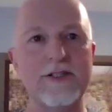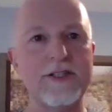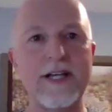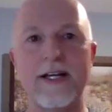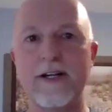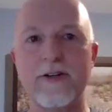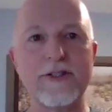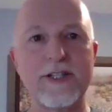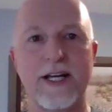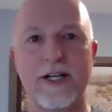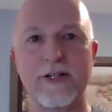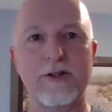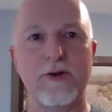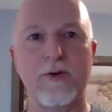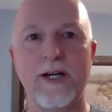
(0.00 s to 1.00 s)
Just set your
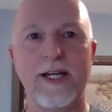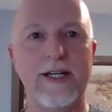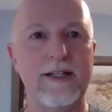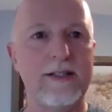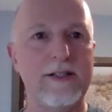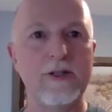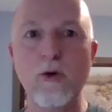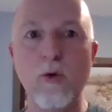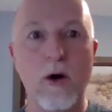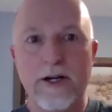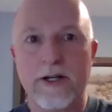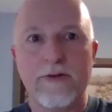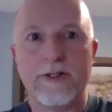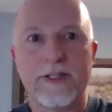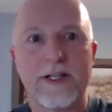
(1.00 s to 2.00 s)
schedule the way you
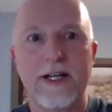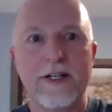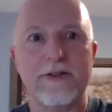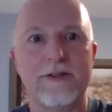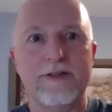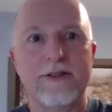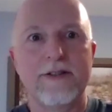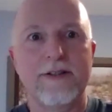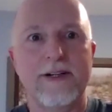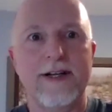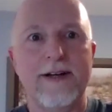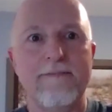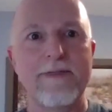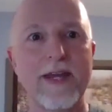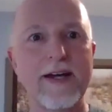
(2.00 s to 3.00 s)
want your schedule, right?